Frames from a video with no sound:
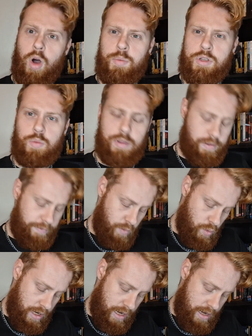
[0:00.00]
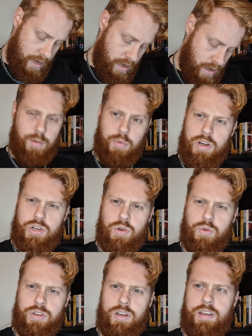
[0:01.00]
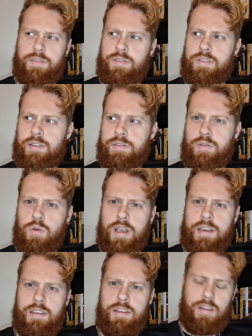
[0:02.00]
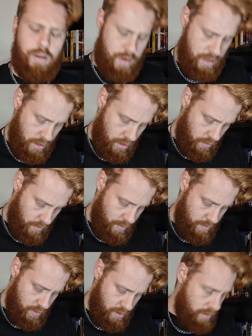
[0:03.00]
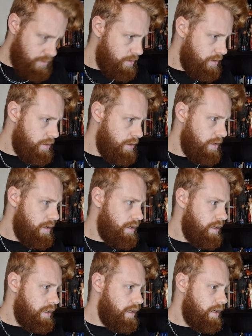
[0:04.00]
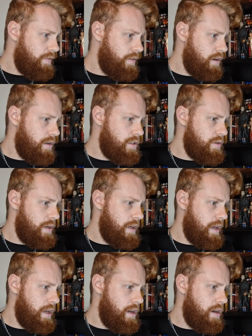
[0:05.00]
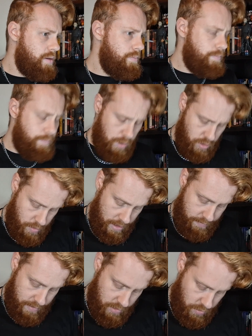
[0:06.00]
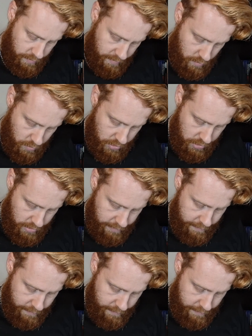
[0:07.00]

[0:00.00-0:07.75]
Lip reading: opted with the 4K. I'm pretty sure it's only the 4K that they're doing. I can't remember if they are doing a Blu-ray of this or if it was just the